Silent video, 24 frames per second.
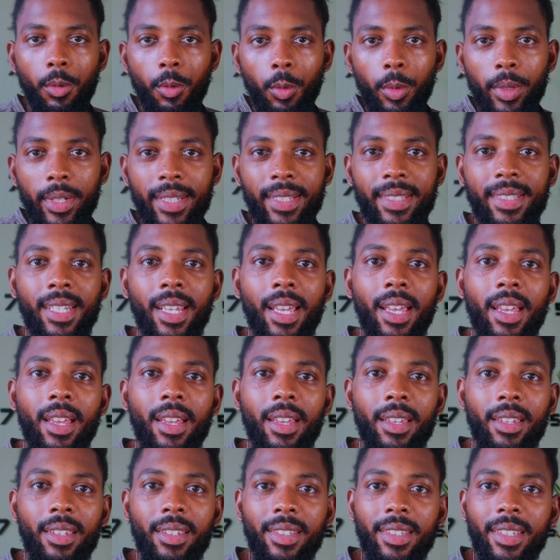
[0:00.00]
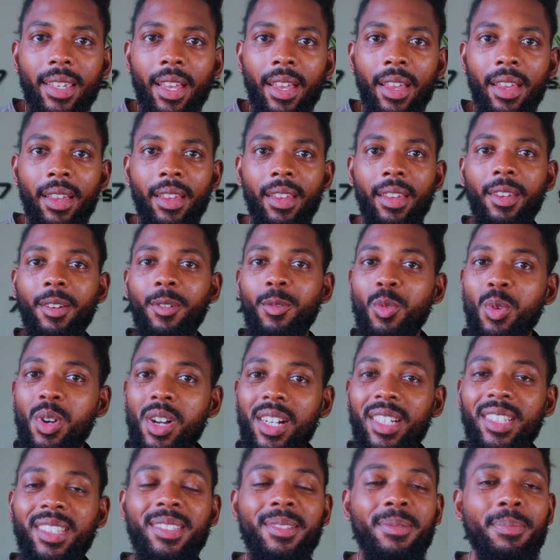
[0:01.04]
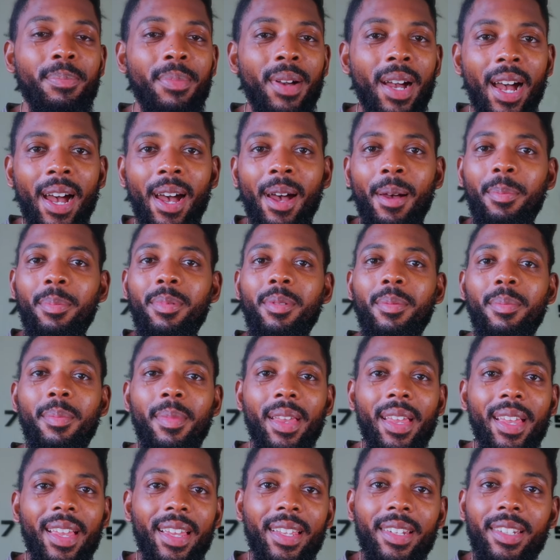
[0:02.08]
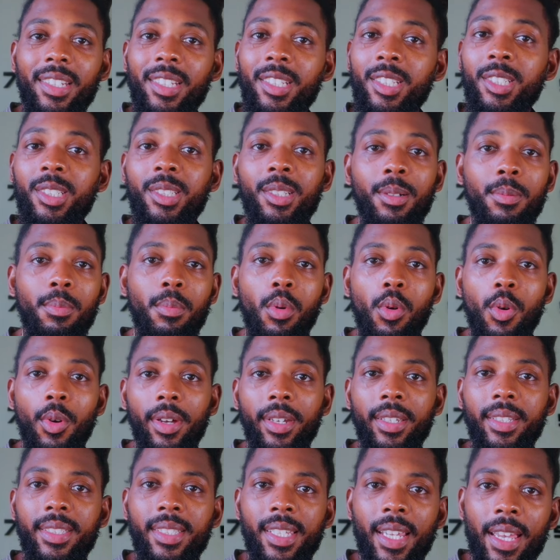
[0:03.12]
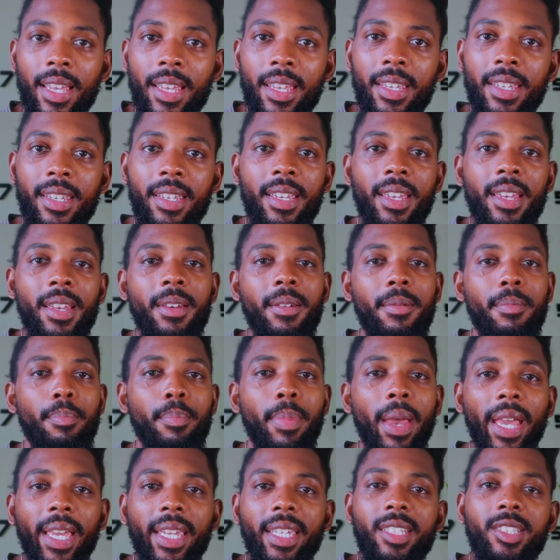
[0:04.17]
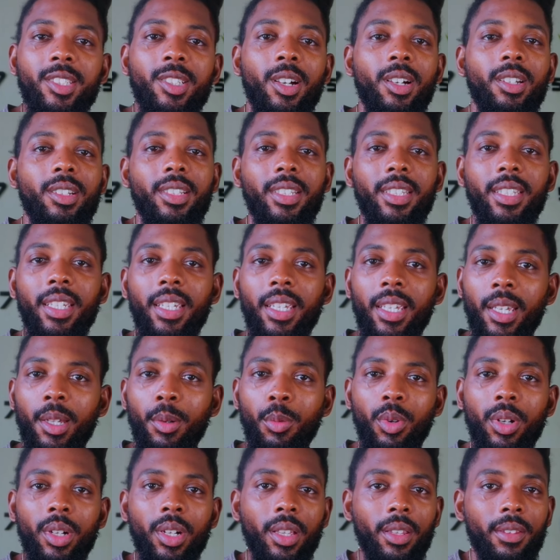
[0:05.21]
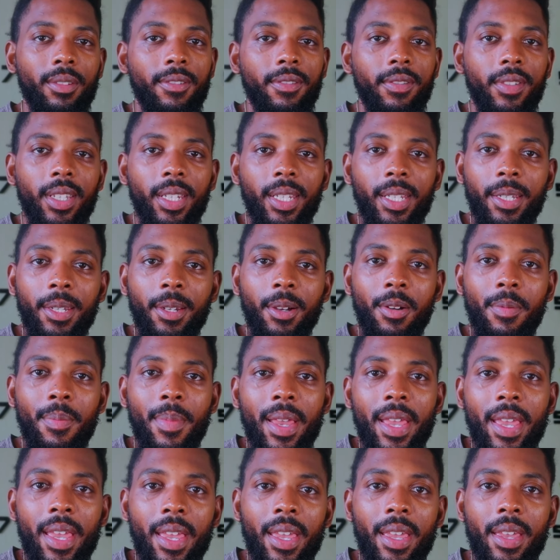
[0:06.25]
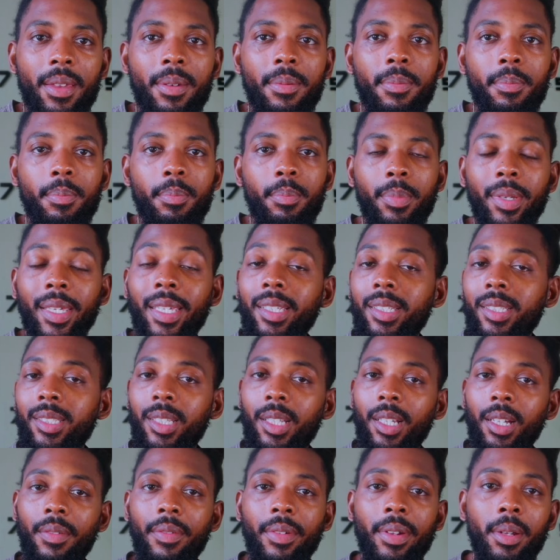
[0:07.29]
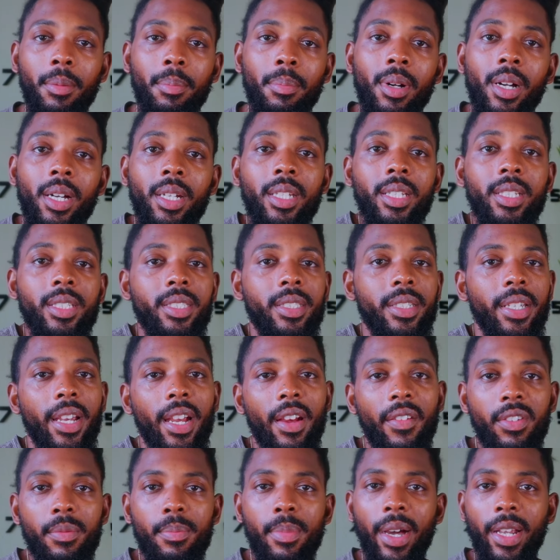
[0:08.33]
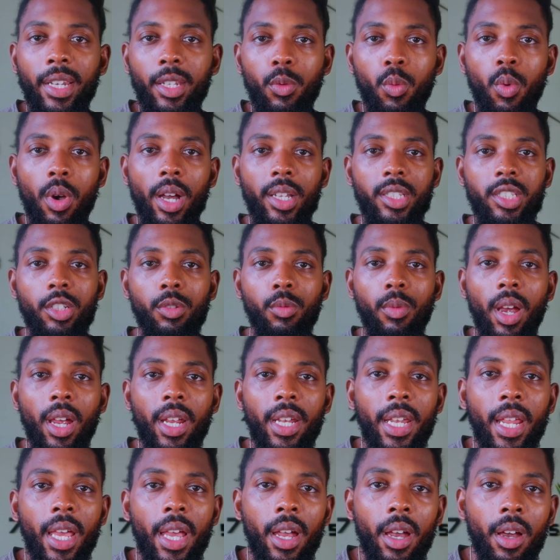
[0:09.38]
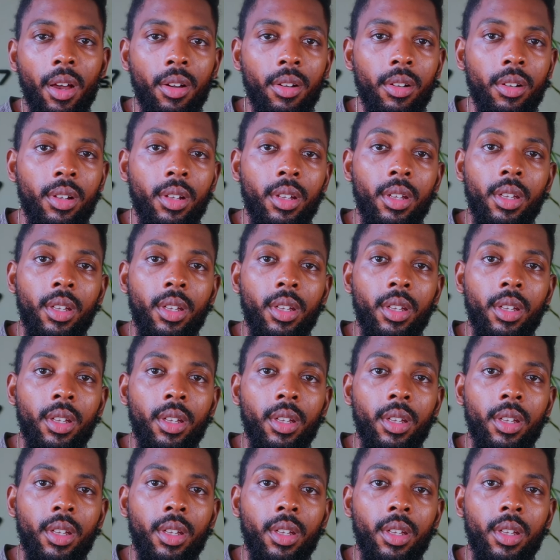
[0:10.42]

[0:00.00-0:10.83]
Free Tang Gang, what's poppin', man? This your boy Tay, back at y'all again with another video, man. Peace, love, and abundance to everybody watching right now.